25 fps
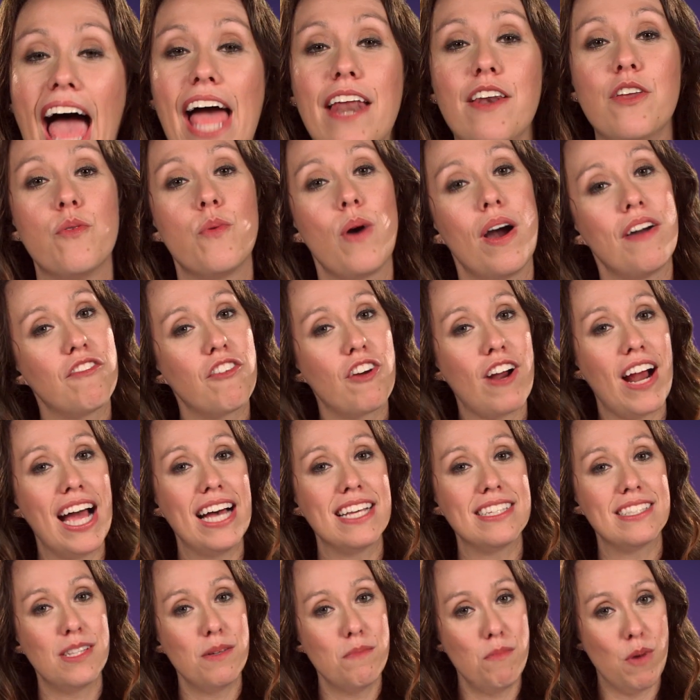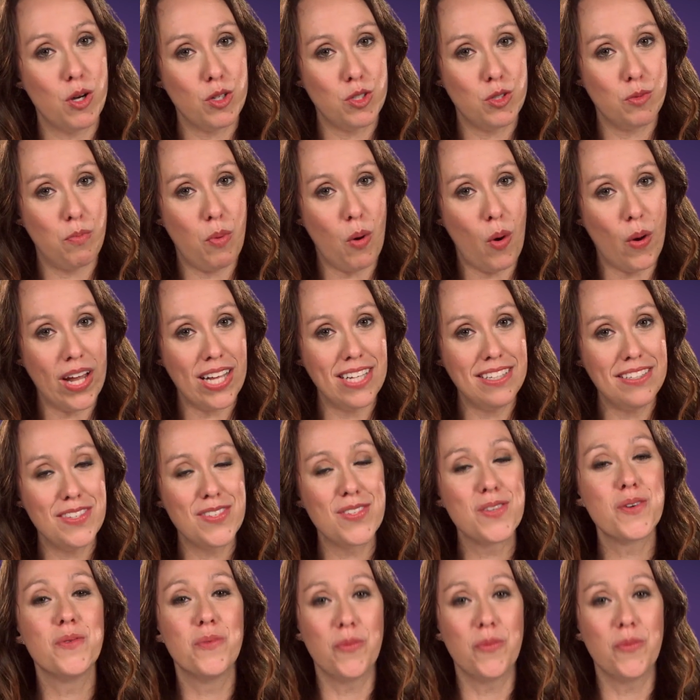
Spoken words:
and whoever has the most points